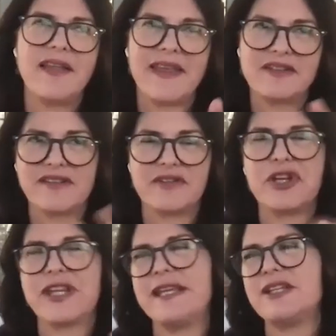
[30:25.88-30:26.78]
I think, doesn't
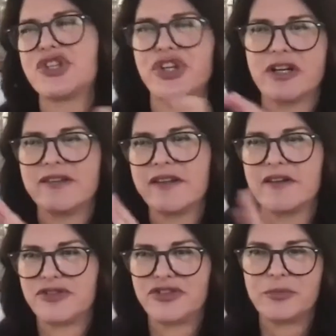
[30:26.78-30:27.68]
really eat sugar.
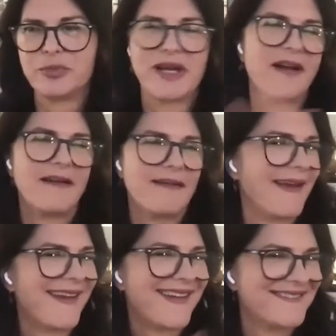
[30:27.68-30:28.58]
So she'll bring her
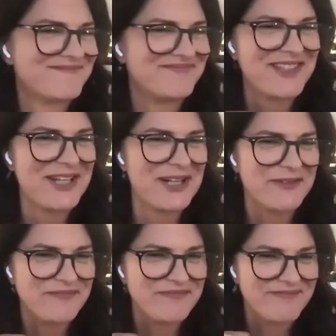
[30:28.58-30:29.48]
like, you know,